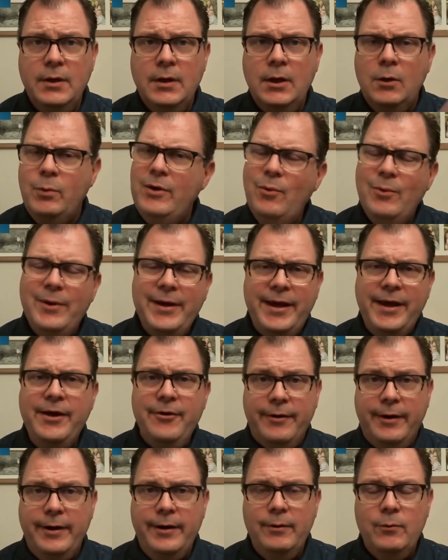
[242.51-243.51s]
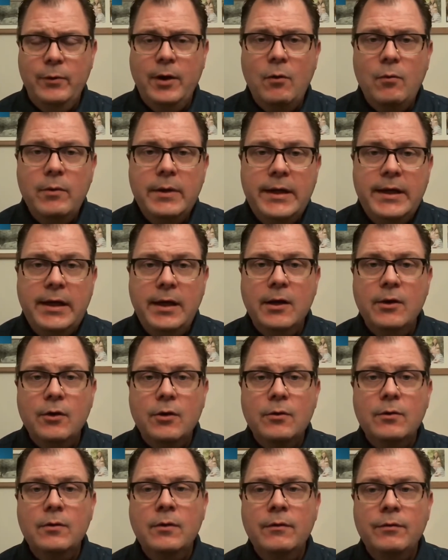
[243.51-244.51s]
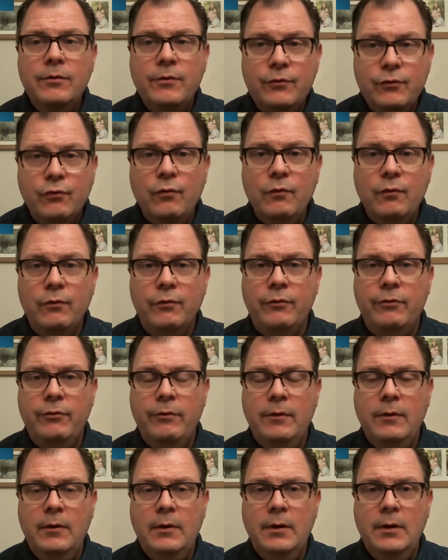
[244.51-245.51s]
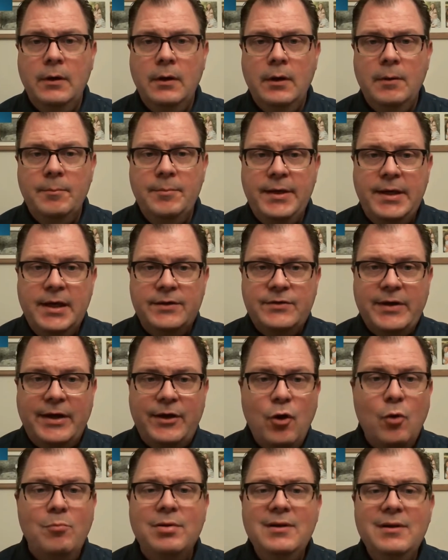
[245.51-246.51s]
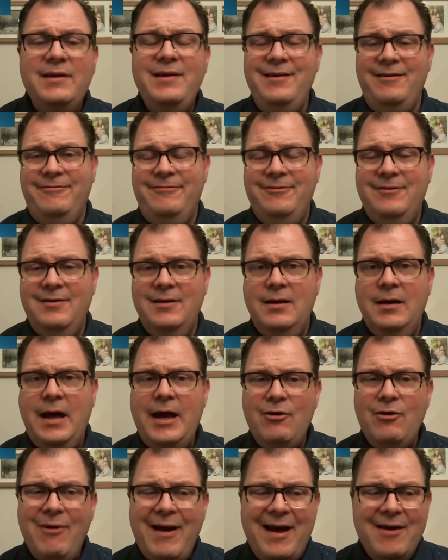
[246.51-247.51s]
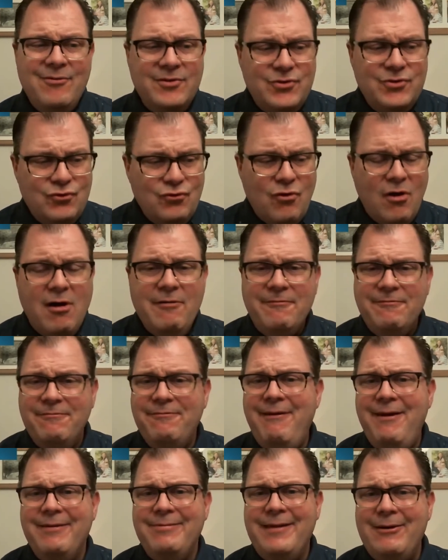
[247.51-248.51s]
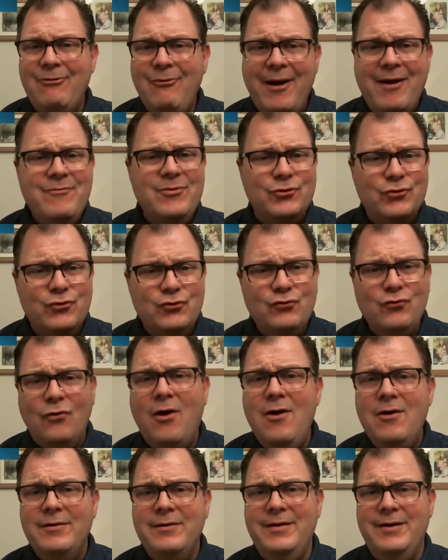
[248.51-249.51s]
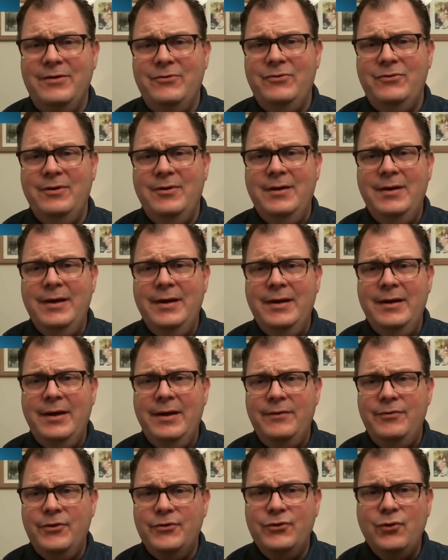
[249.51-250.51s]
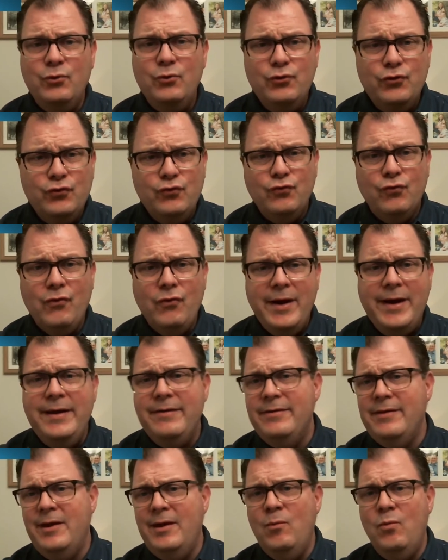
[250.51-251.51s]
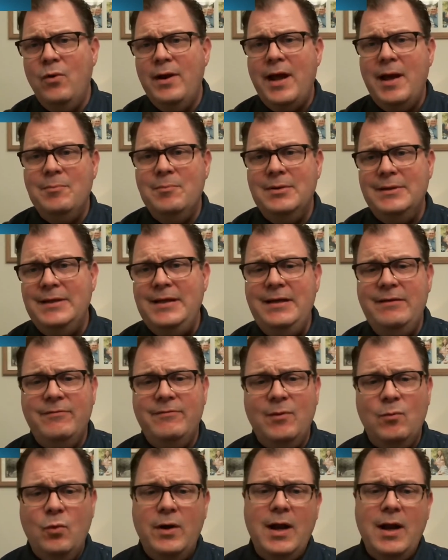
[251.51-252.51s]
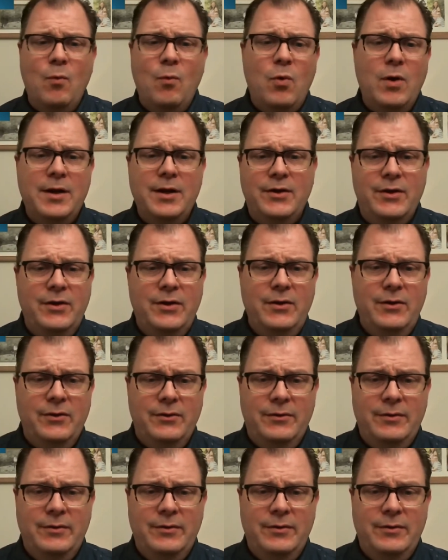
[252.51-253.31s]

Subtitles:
We don't want to hear it. We don't want to hear the truth because I don't believe. I don't have a strong faith. I don't have a strongness. There's no strength in what I believe and what I want to do.